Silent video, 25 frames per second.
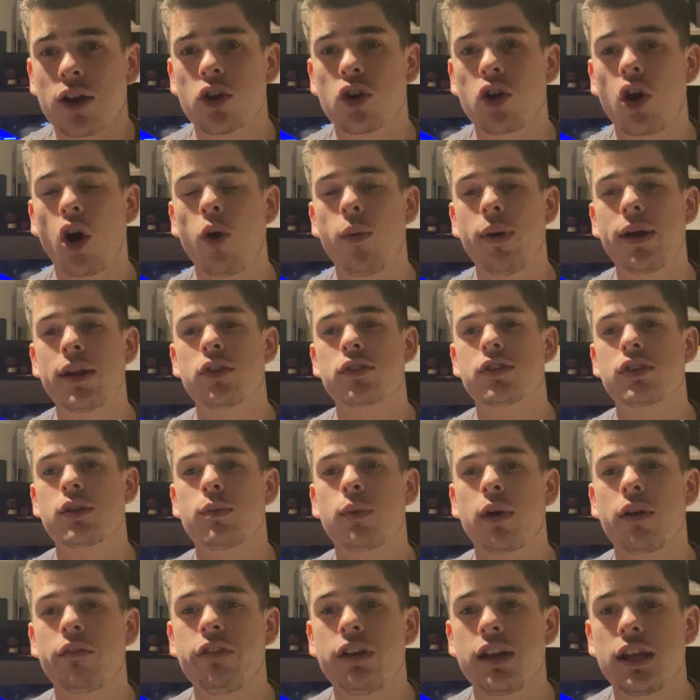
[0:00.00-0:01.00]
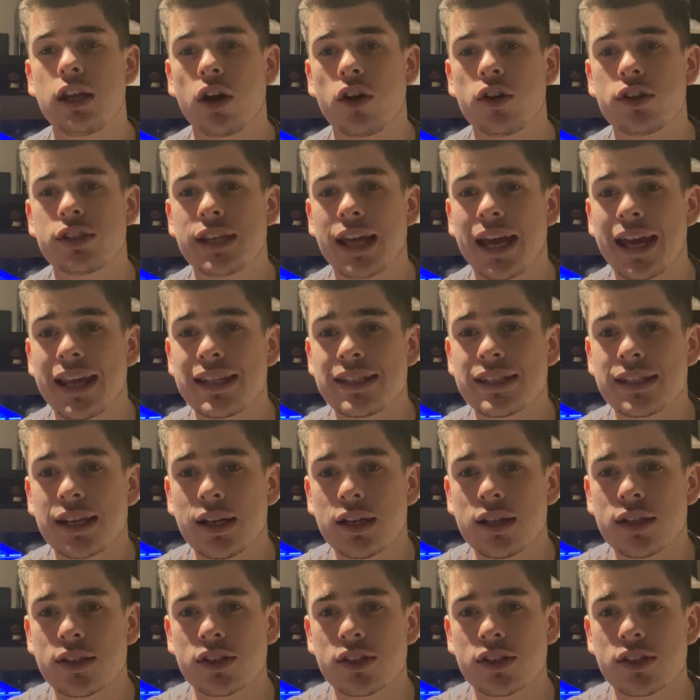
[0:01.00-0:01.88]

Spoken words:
comment on some of my videos to enter